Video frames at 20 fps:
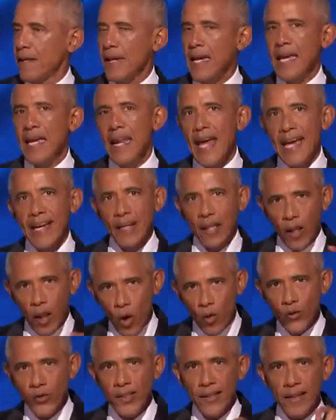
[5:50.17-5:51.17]
in a
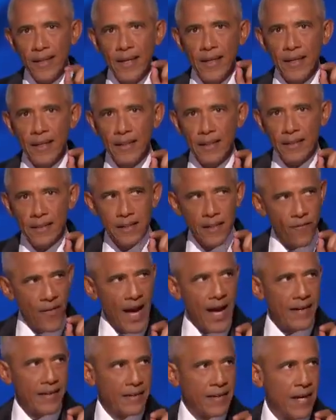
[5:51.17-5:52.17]
closely
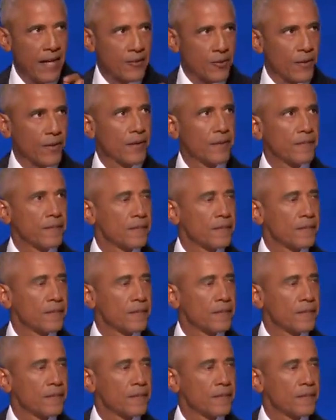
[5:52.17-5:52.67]
divided country,